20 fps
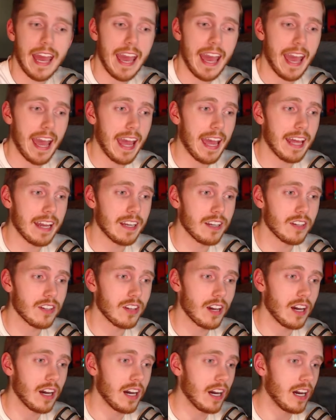And
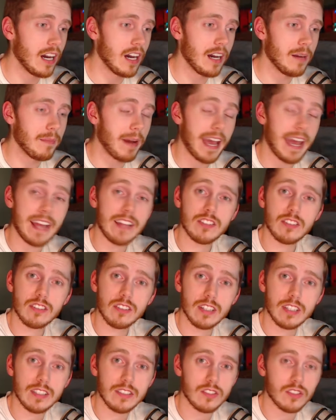my answer
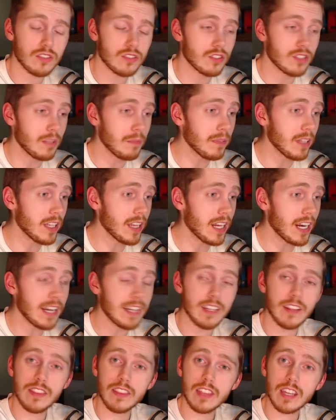is simply that I
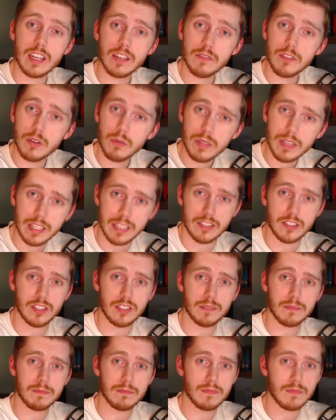didn't think of doing this
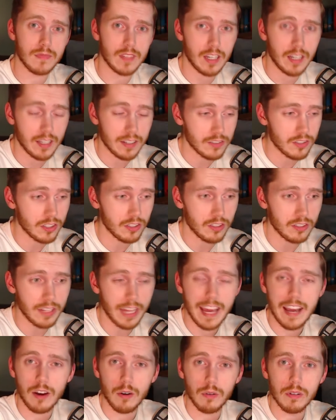until
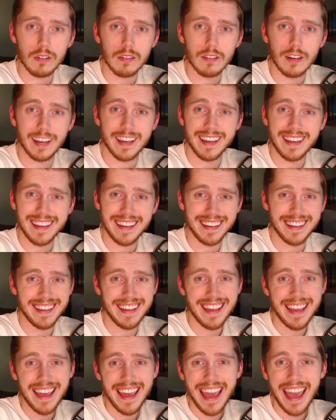now.
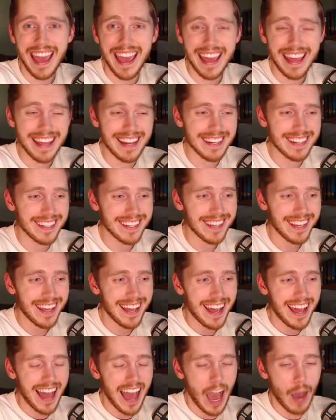And
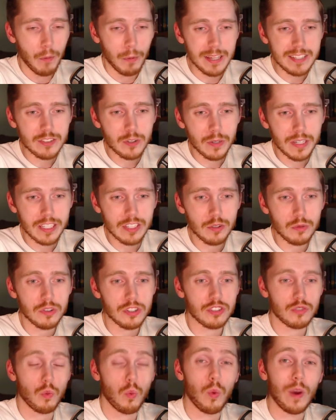I was going to
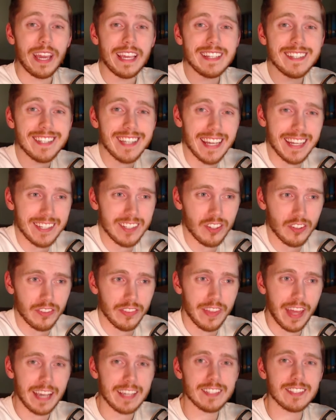just wait until
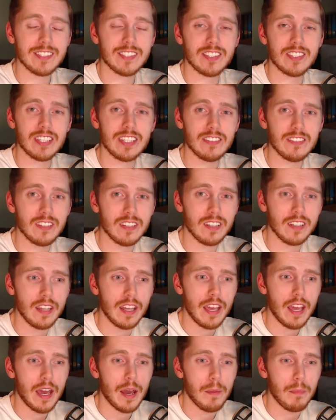next
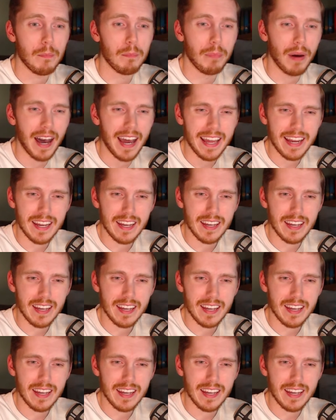season, but